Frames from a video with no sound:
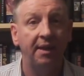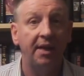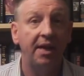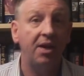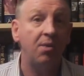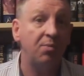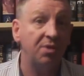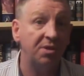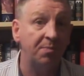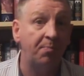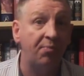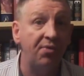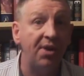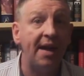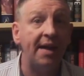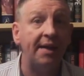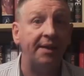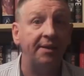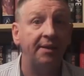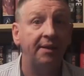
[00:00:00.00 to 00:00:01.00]
It was
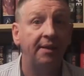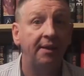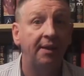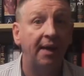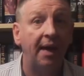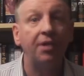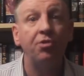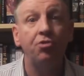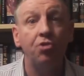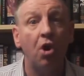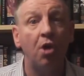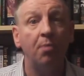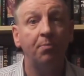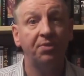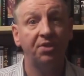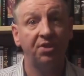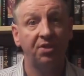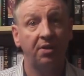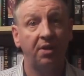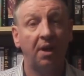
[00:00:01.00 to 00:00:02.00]
bread and
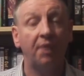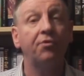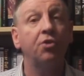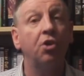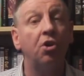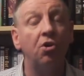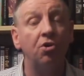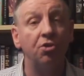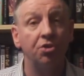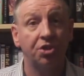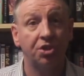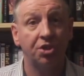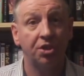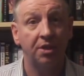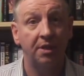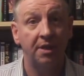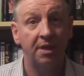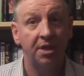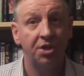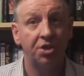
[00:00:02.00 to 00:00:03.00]
jobs, of course.